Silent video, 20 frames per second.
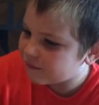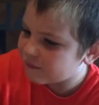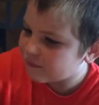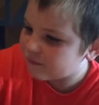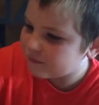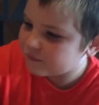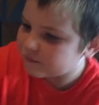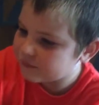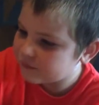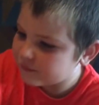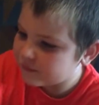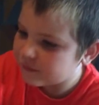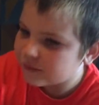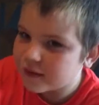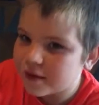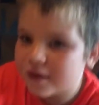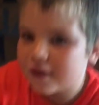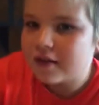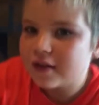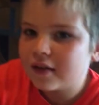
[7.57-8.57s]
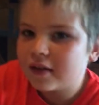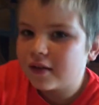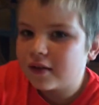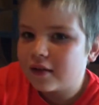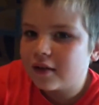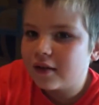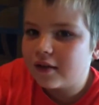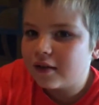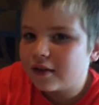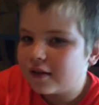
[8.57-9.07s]
now, now make a joke about
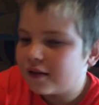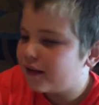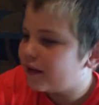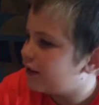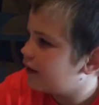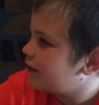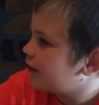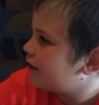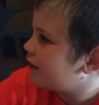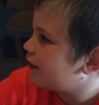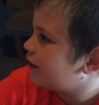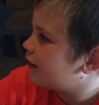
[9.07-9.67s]
your dad again.